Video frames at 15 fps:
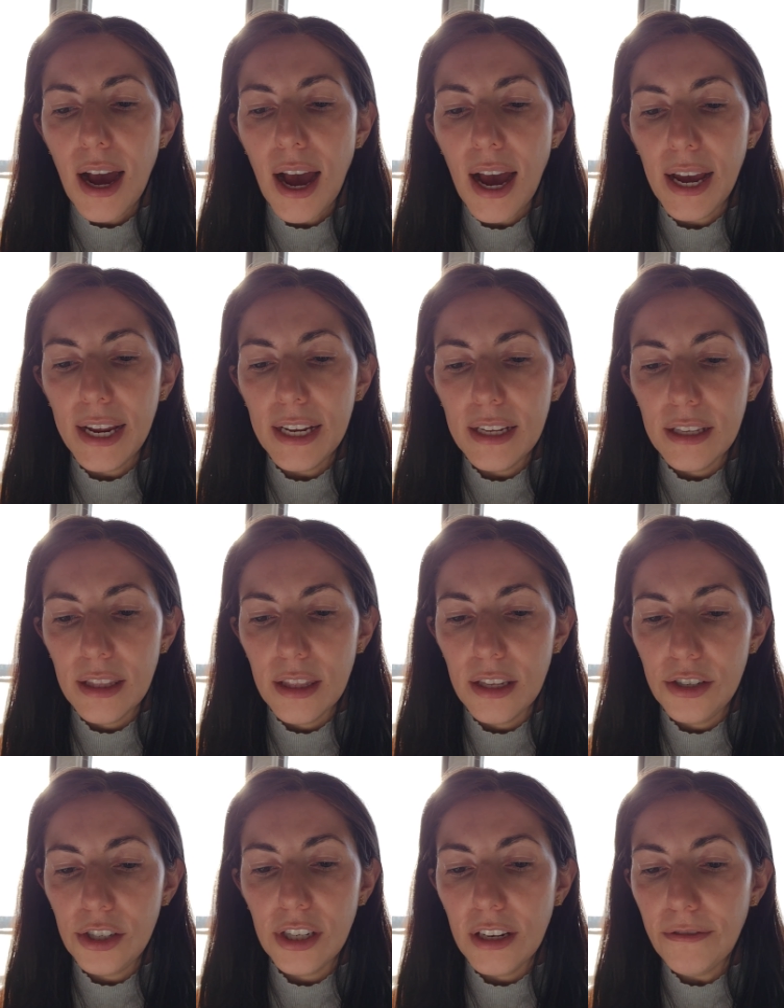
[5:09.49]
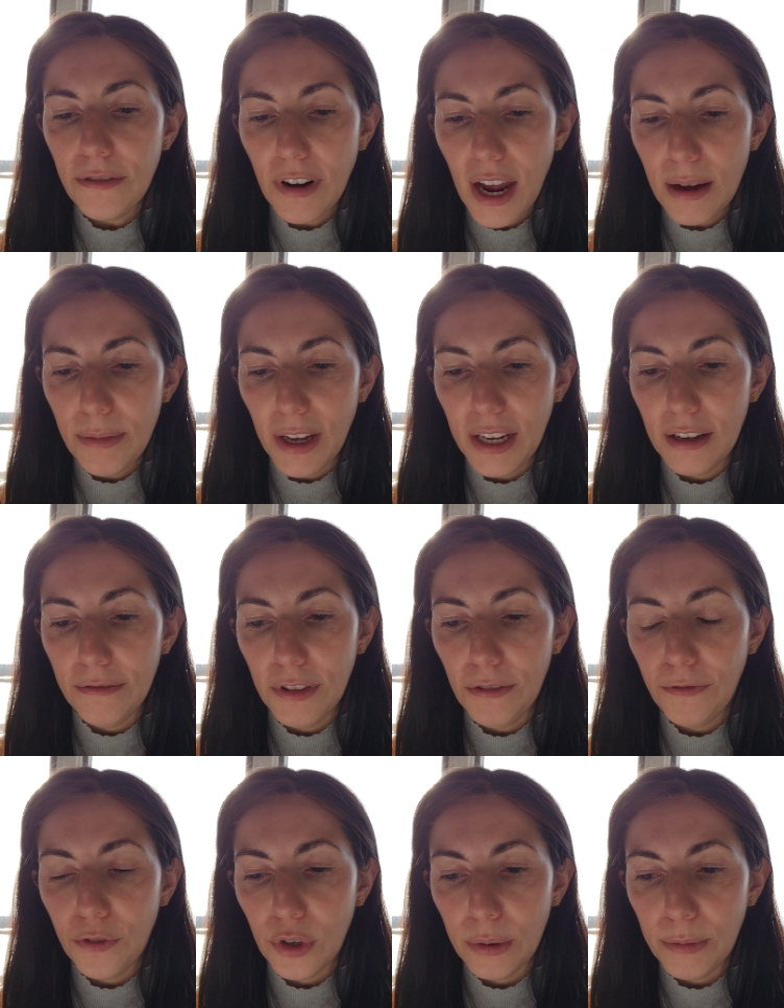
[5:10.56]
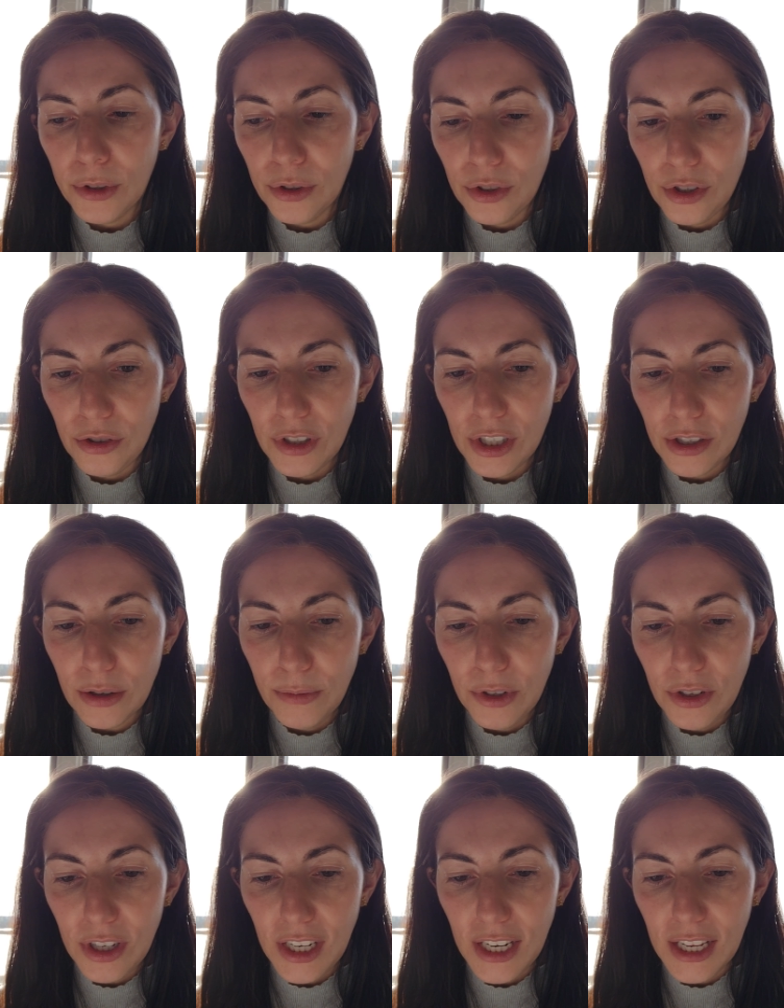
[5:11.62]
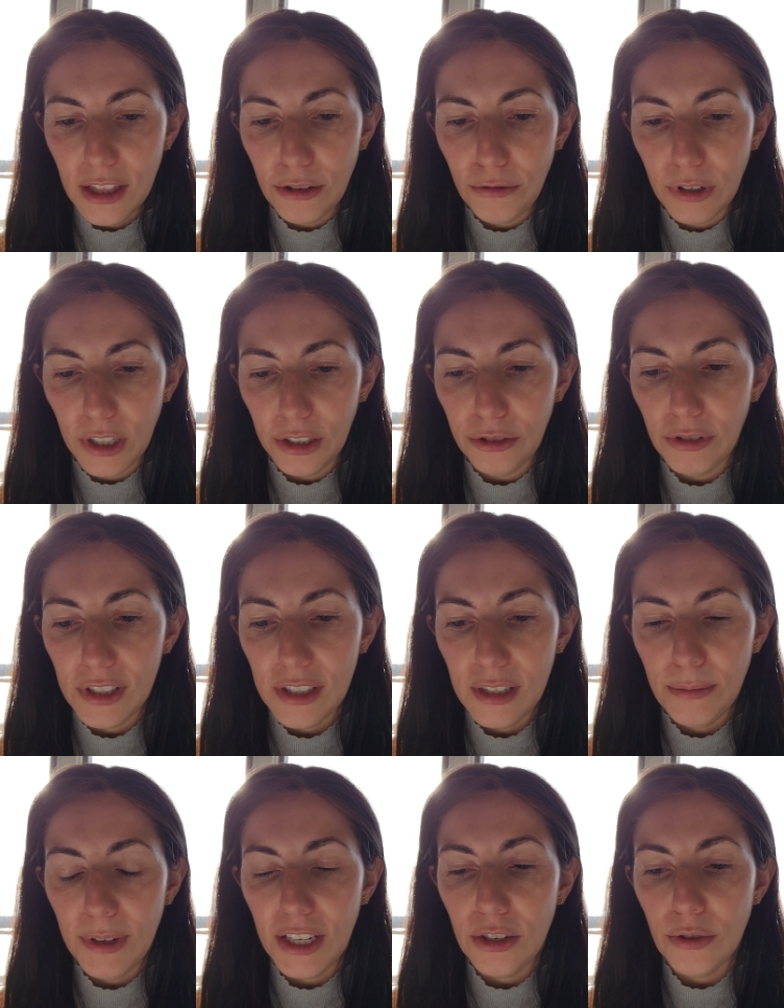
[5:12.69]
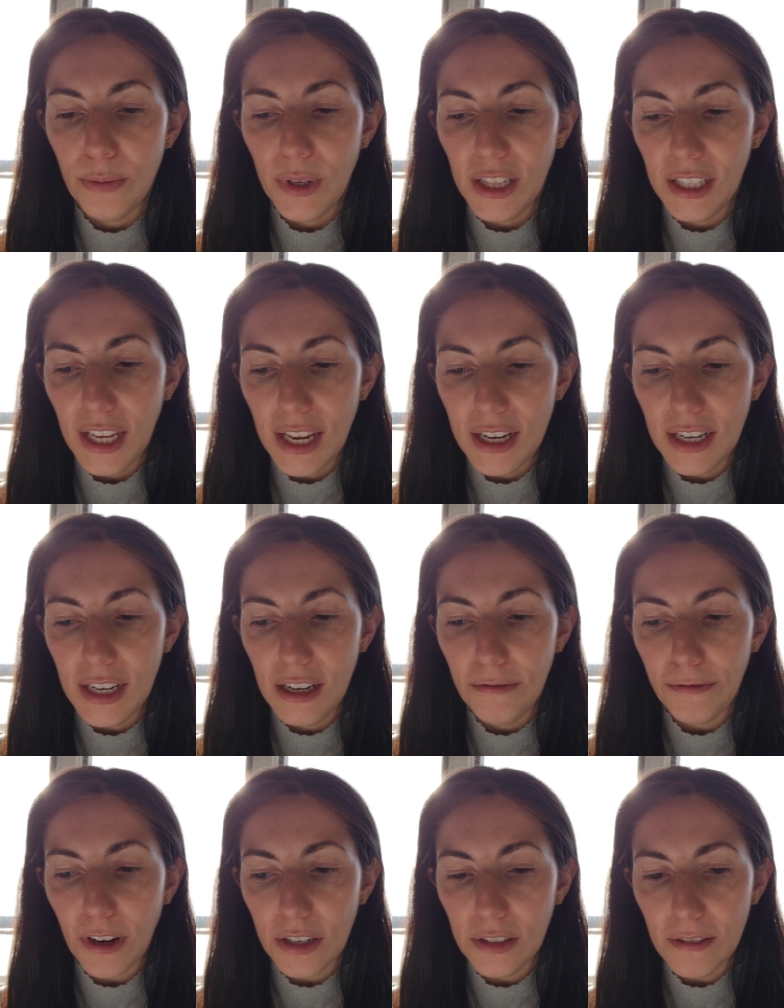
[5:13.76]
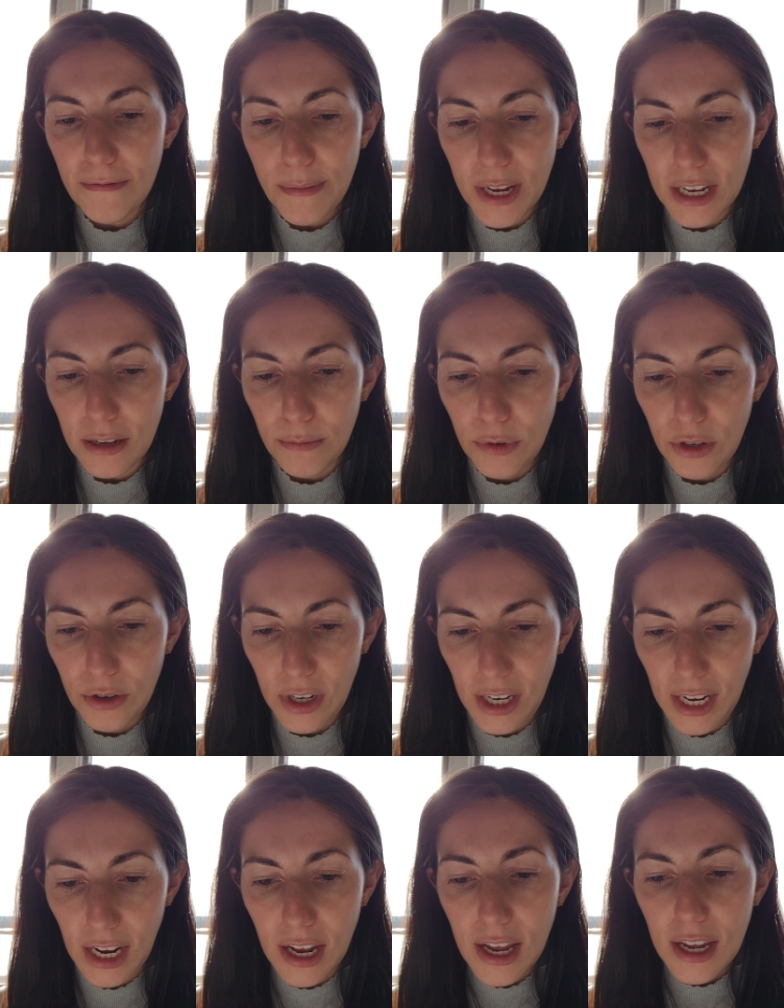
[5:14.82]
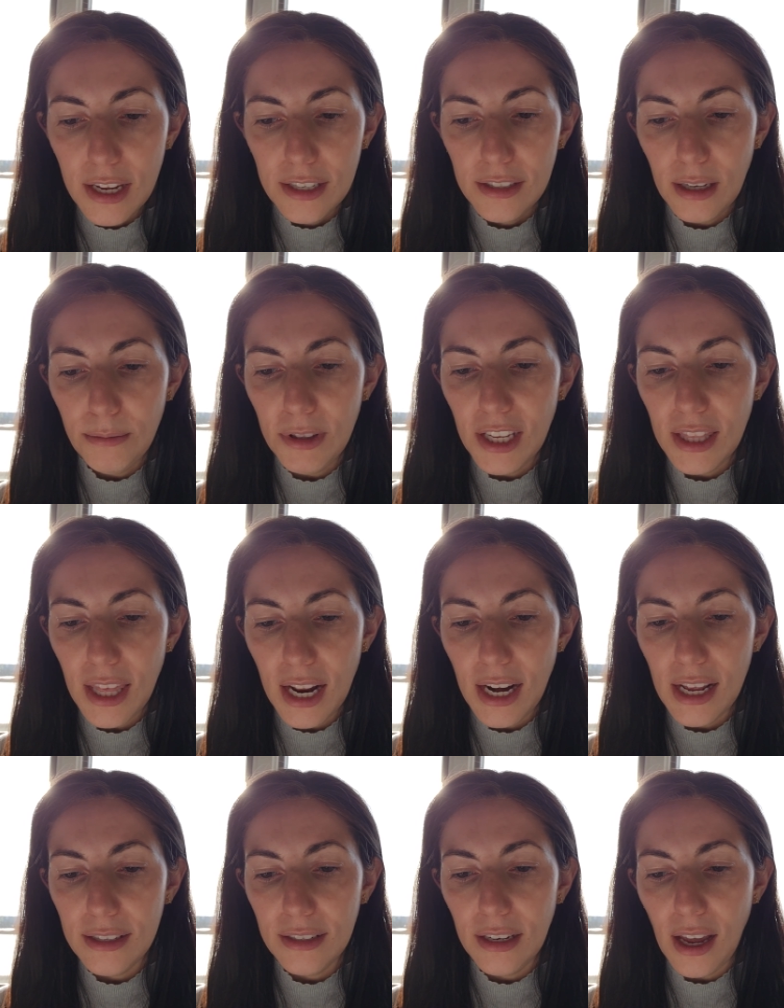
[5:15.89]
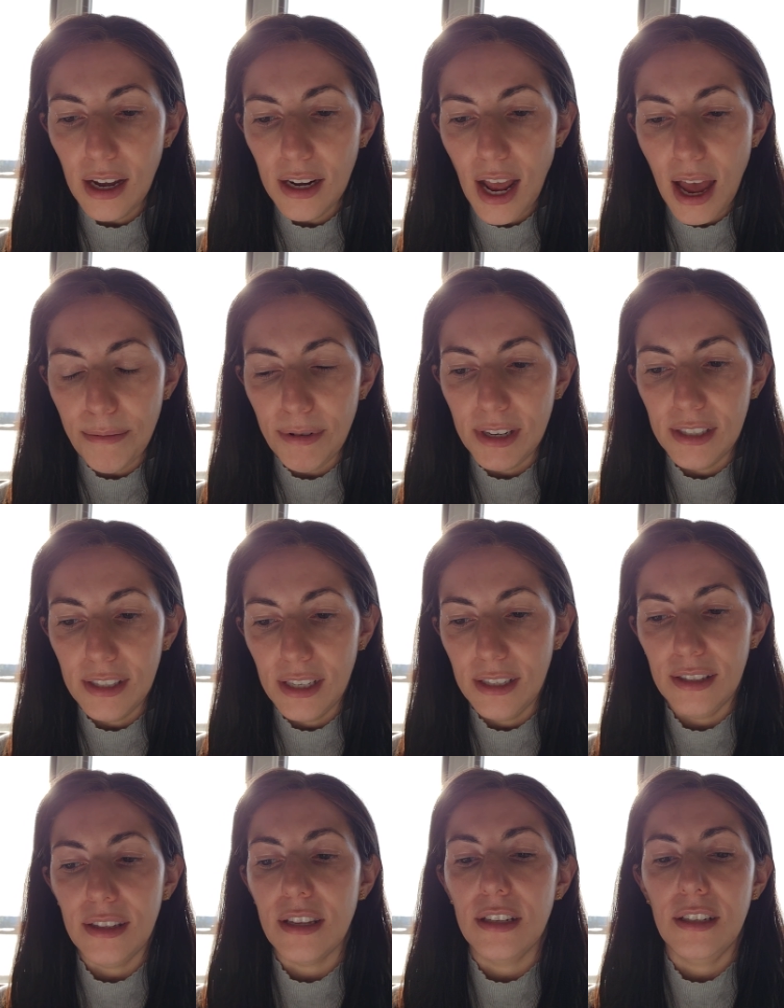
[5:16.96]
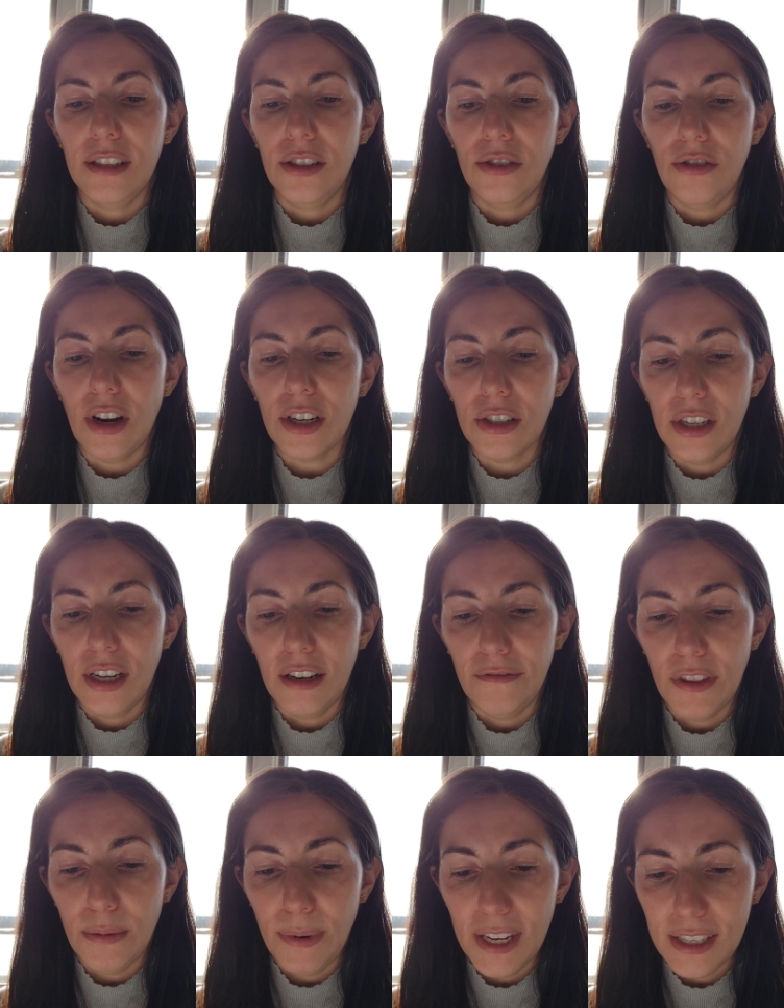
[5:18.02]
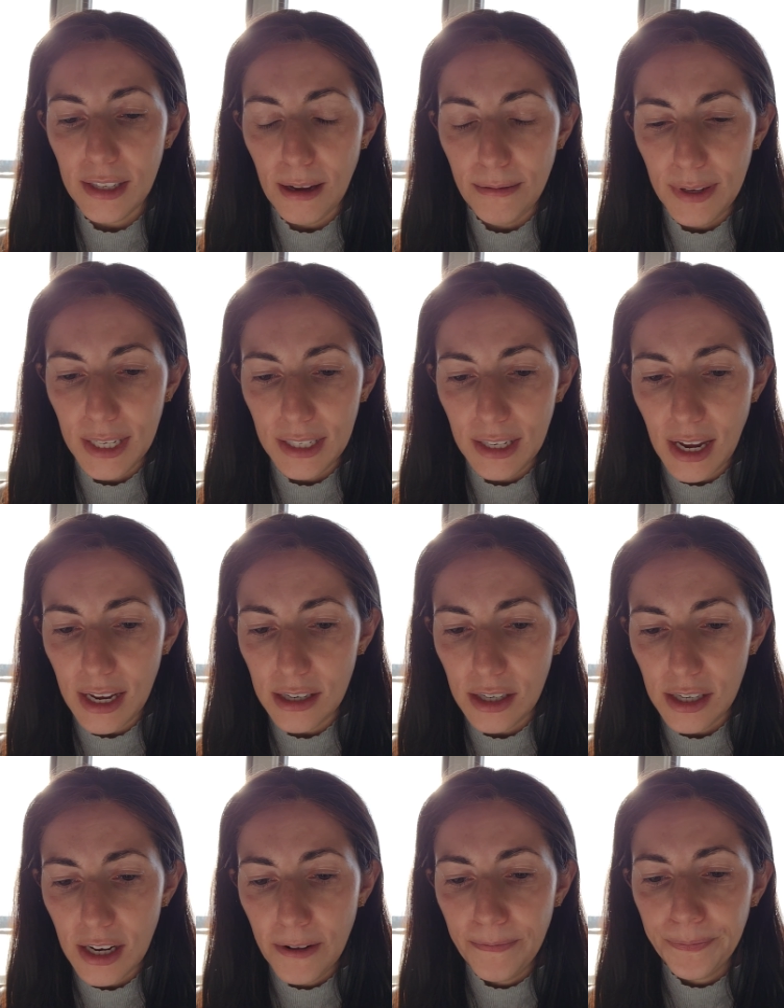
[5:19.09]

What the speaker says: I, the chief rabbi of the foremost Jewish community in the world, was to be humiliated in front of my community, something that has not happened since the destruction of the Beis Hamikdash.